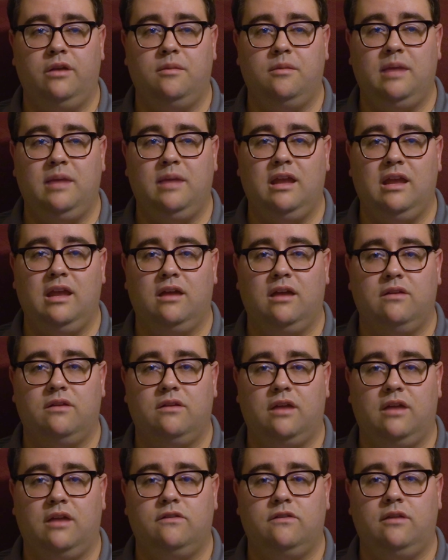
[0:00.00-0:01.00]
the beginning of
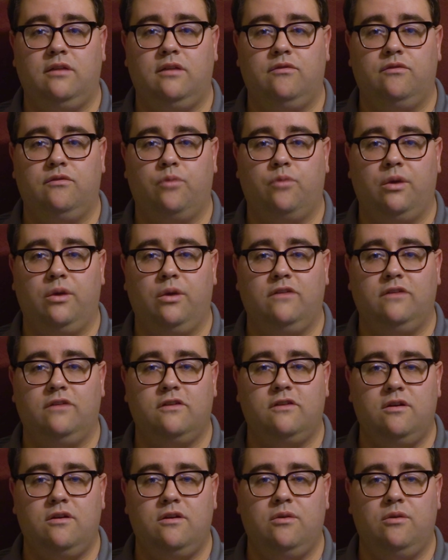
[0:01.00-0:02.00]

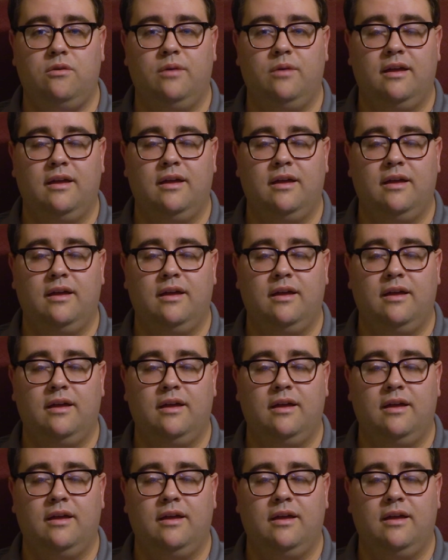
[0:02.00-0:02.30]
1942,